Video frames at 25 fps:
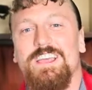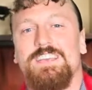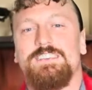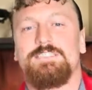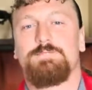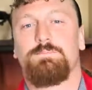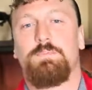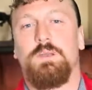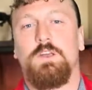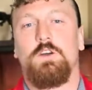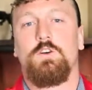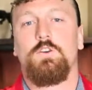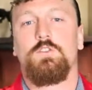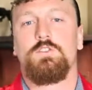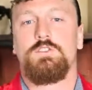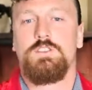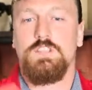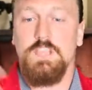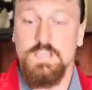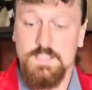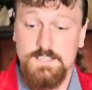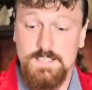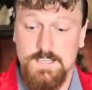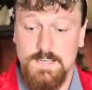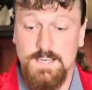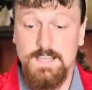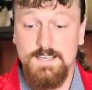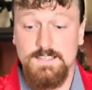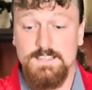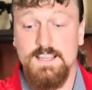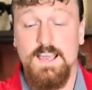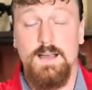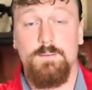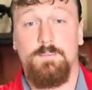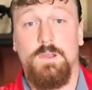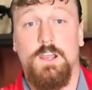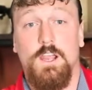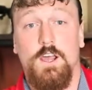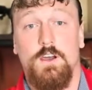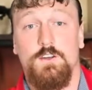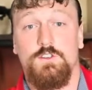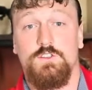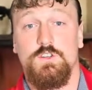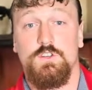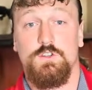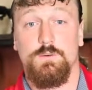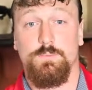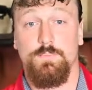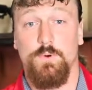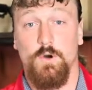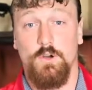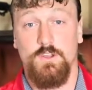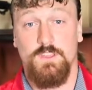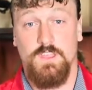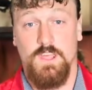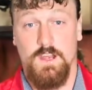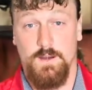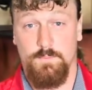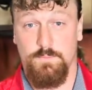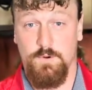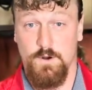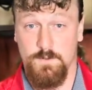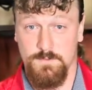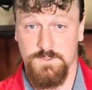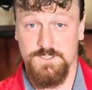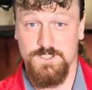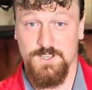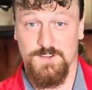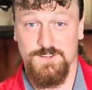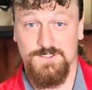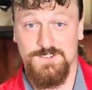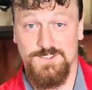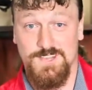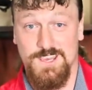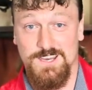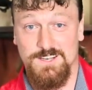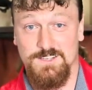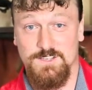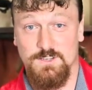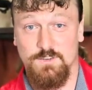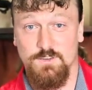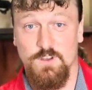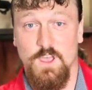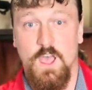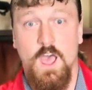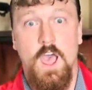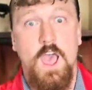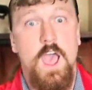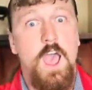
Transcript: is because there's a link down below to the book that I promised I'd send you.